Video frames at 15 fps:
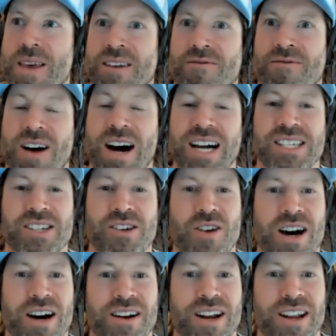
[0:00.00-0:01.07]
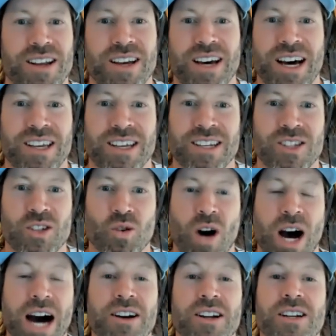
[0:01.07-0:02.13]
advice around it, or
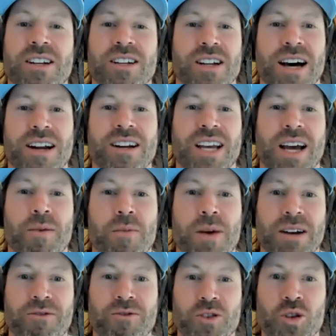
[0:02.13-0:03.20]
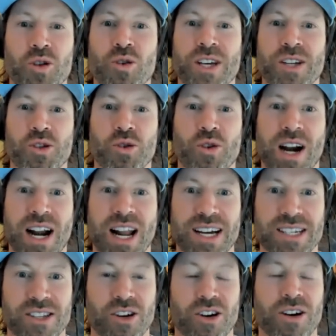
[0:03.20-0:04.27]
how did it come about for you that you
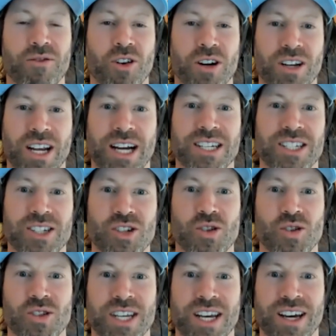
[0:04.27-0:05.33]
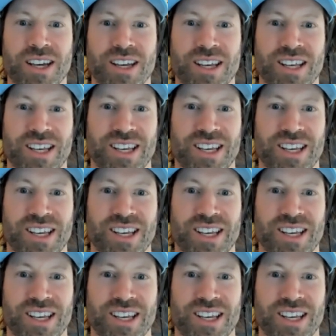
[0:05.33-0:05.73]
realized, oh, I've got gut issues here?